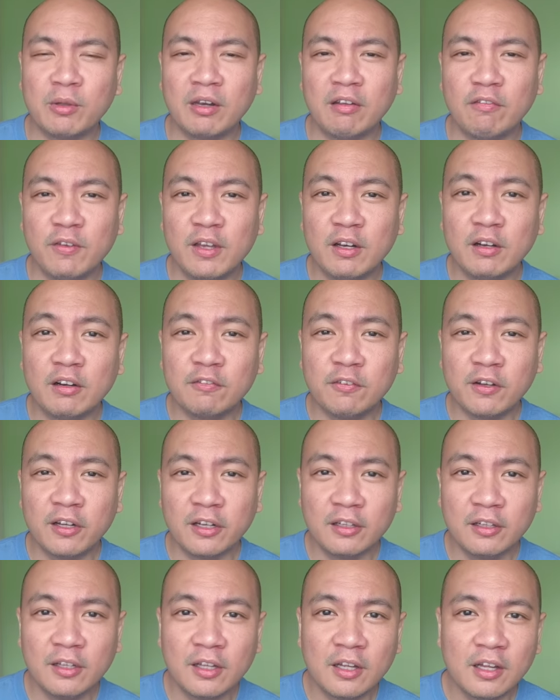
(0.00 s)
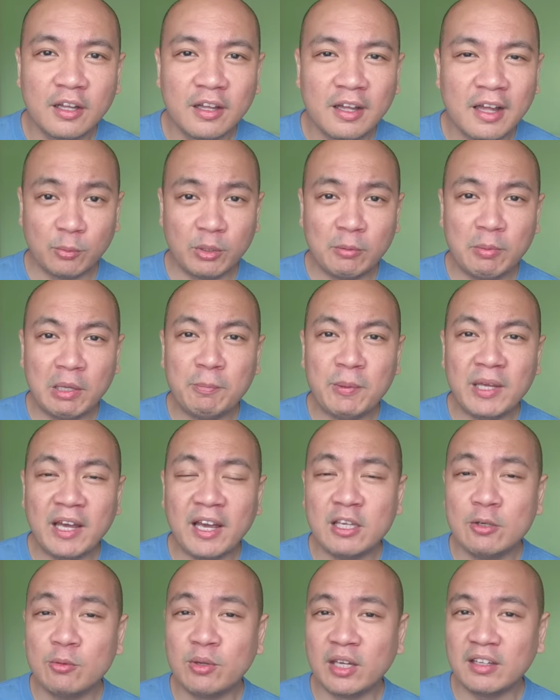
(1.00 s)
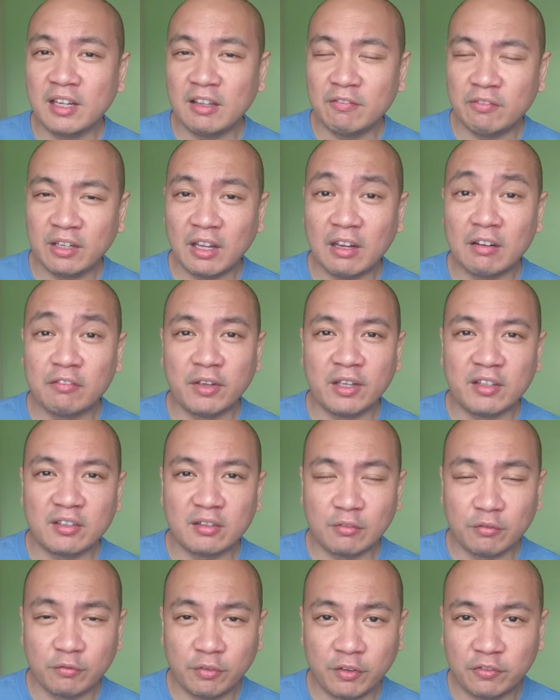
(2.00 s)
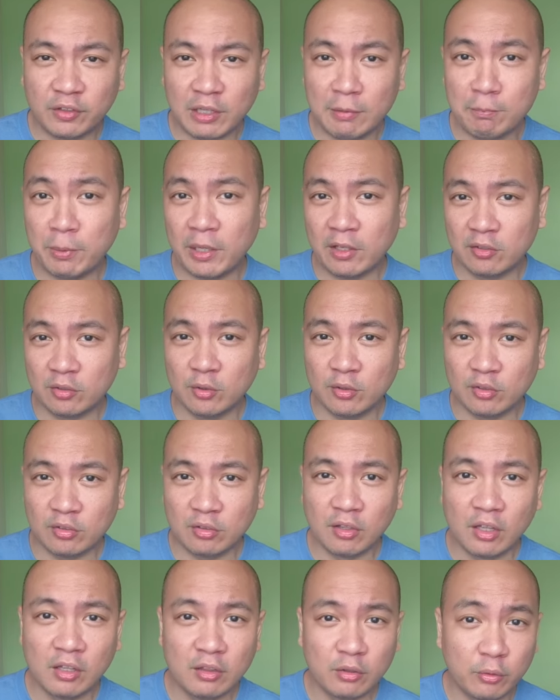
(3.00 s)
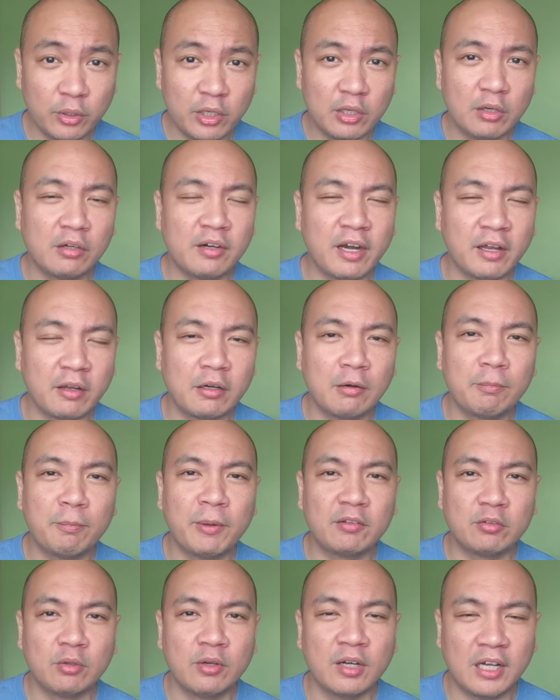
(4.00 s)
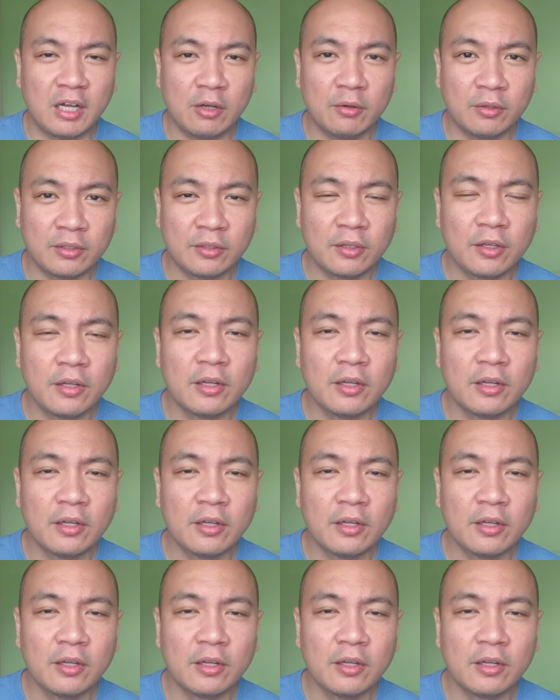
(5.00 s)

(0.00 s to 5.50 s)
Equity Feeder Fund so with BPI, you can even invest 50 pesos through your regular peso account.